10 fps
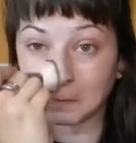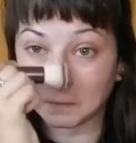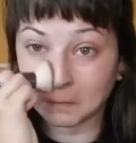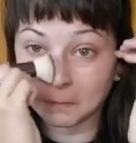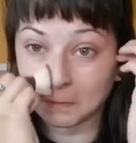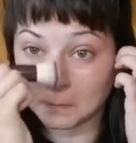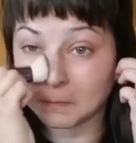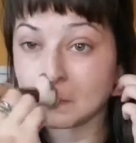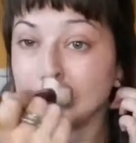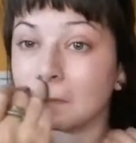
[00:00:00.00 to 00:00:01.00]
but
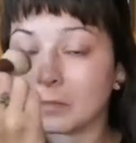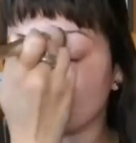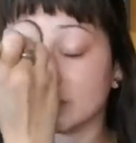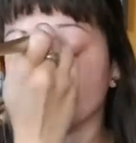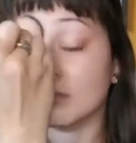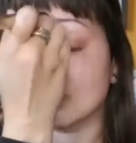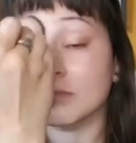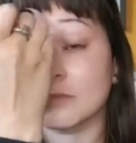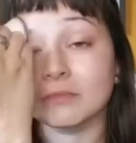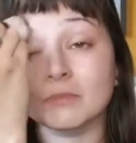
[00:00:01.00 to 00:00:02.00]
especially for
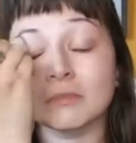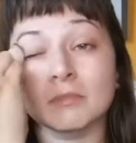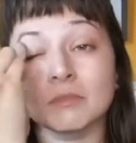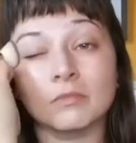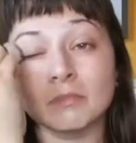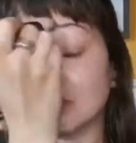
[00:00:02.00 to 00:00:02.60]
a new brush.